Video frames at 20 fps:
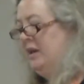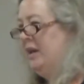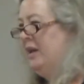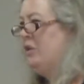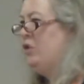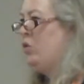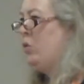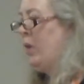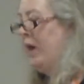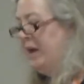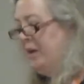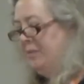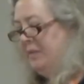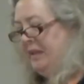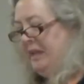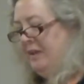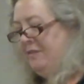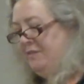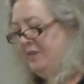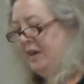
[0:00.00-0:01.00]

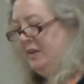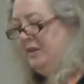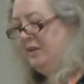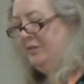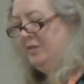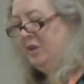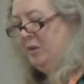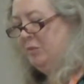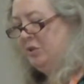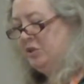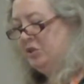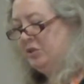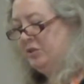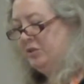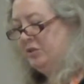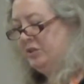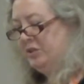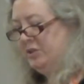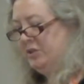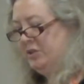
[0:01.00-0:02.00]
incredibly effective
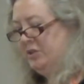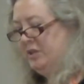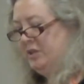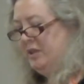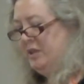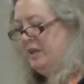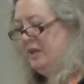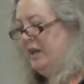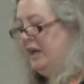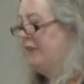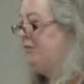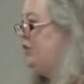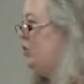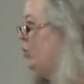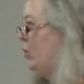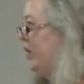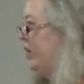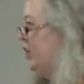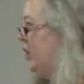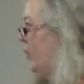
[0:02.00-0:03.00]
commercials. If
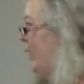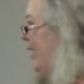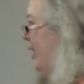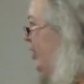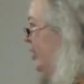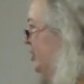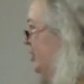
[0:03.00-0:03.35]
you want to go out